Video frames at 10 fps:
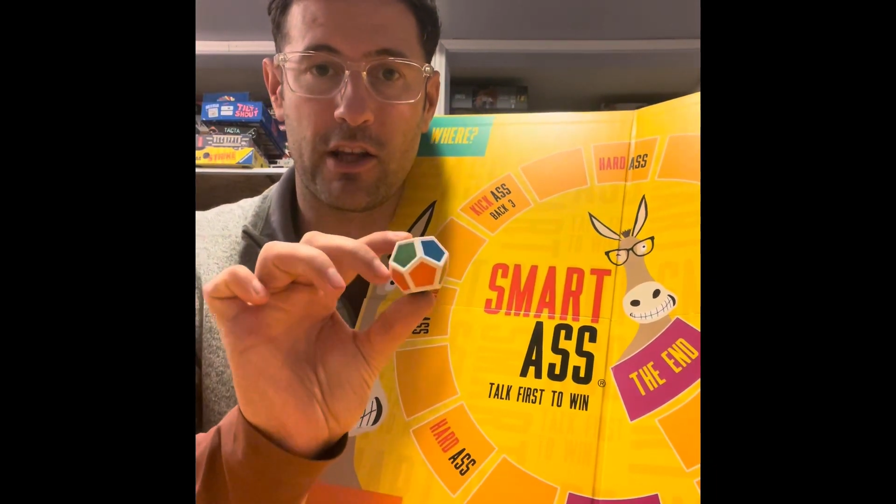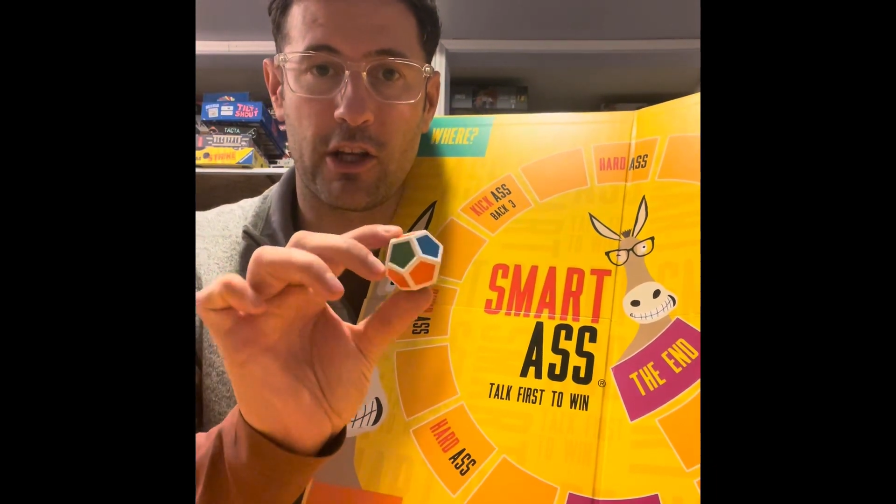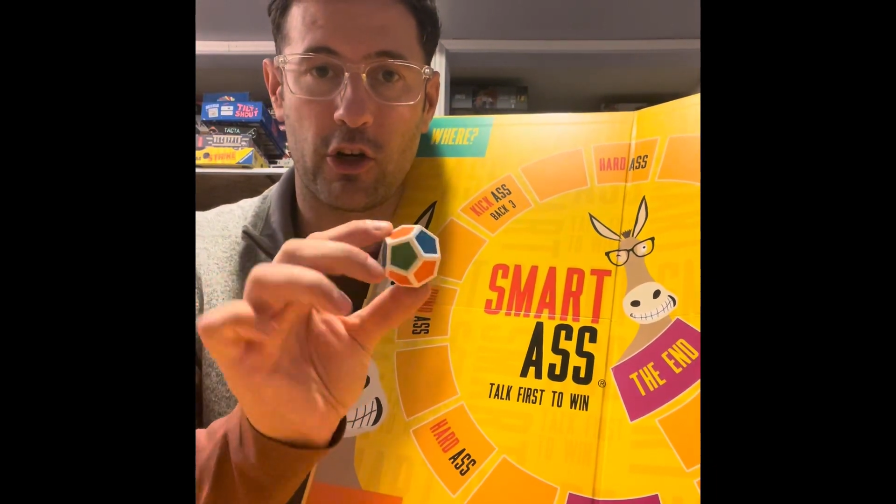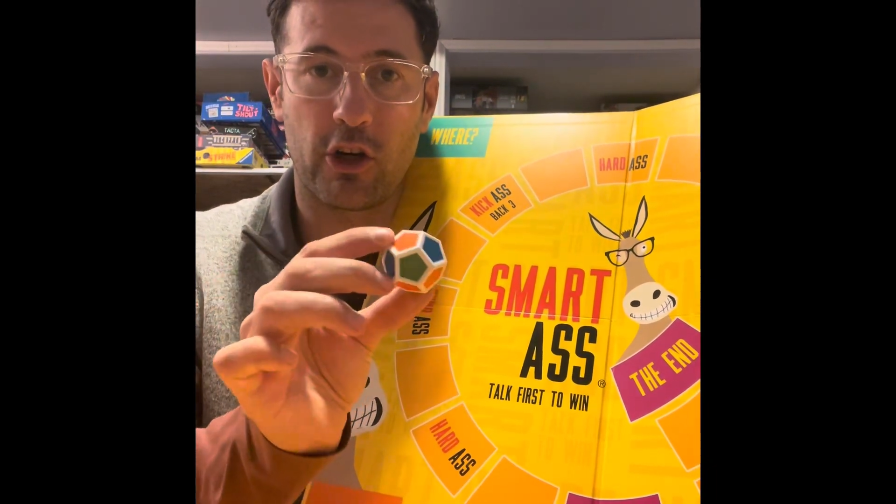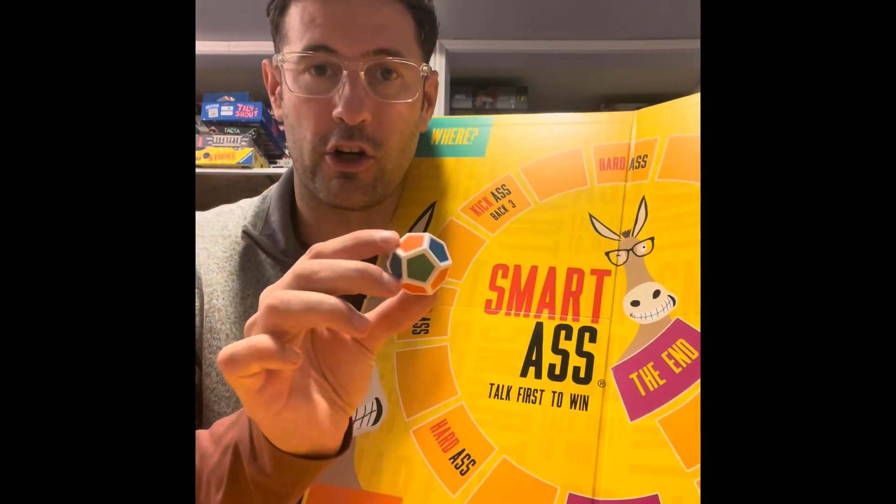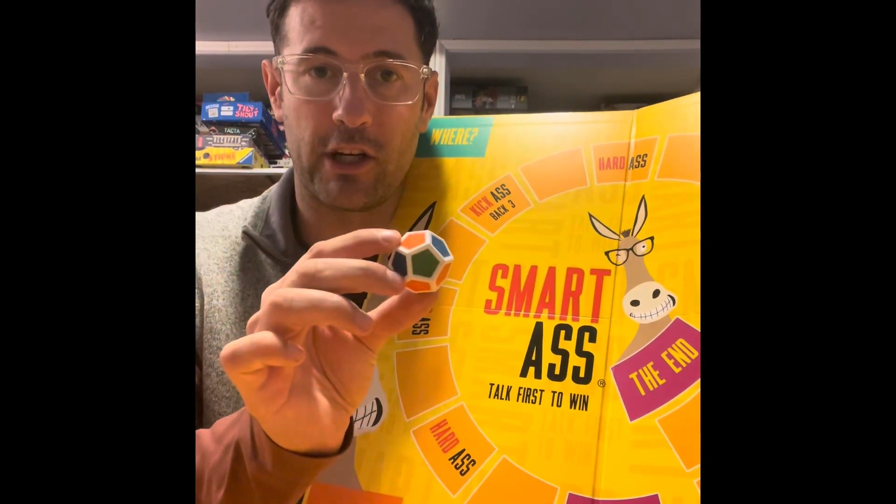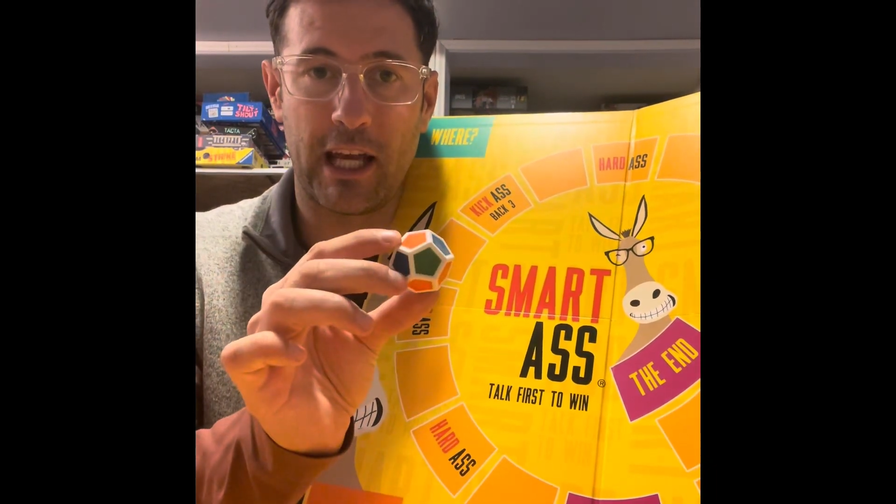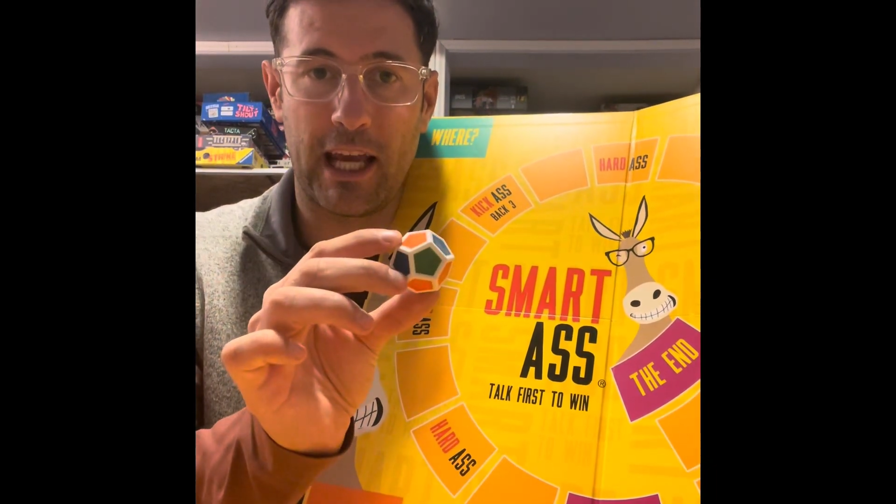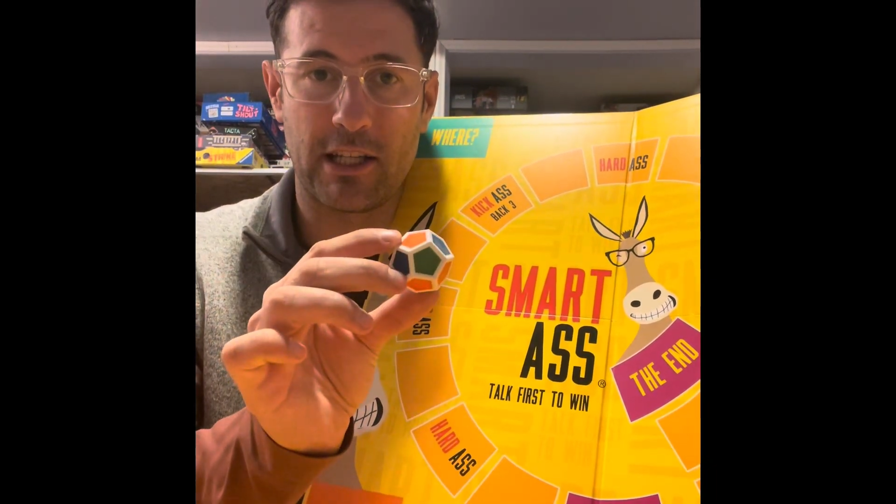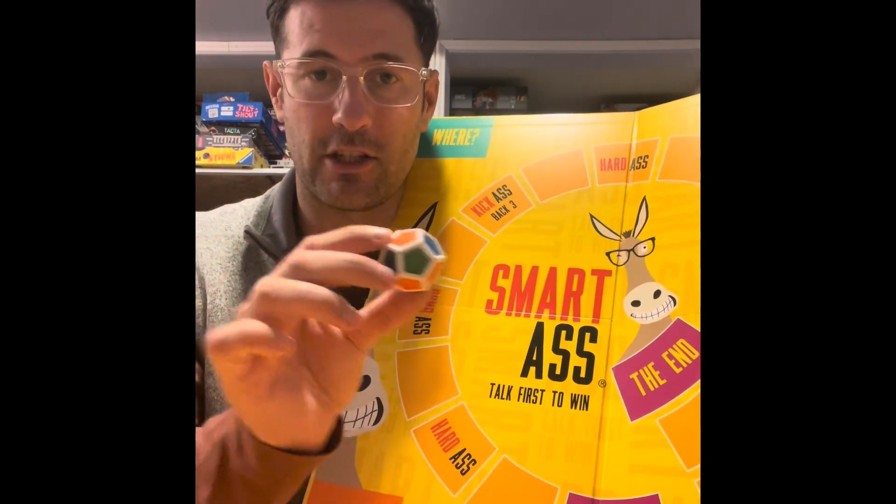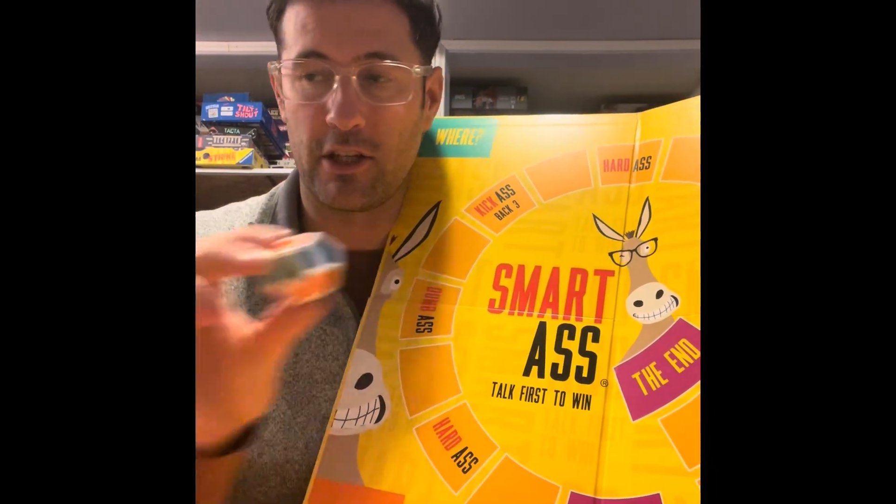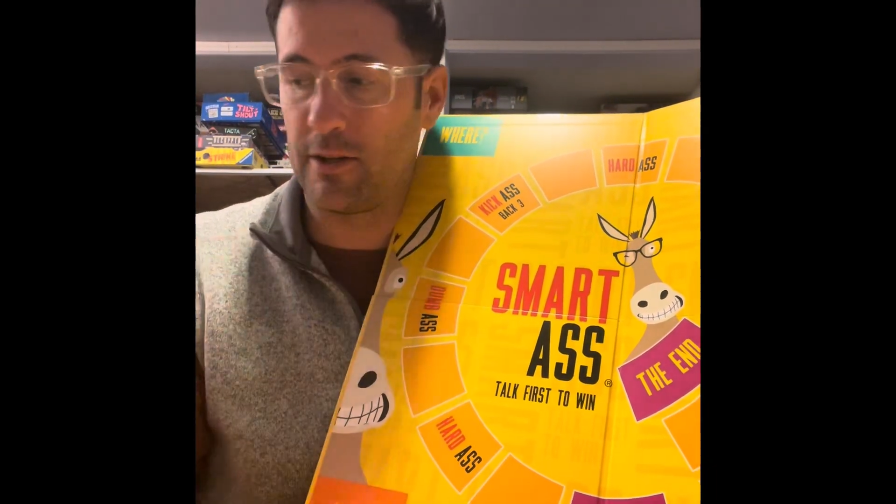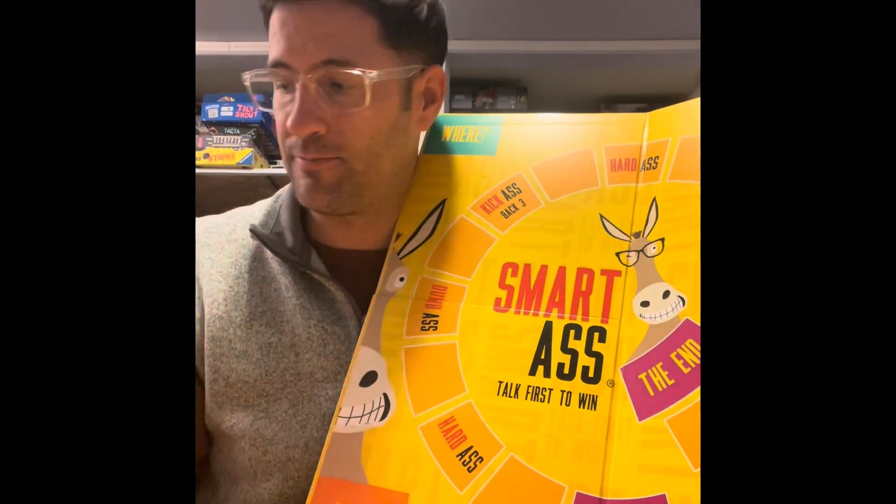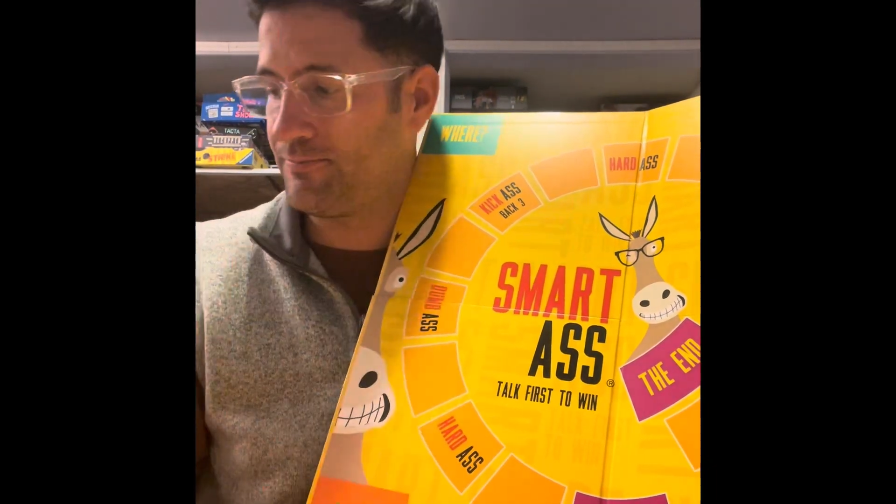that you're going to answer.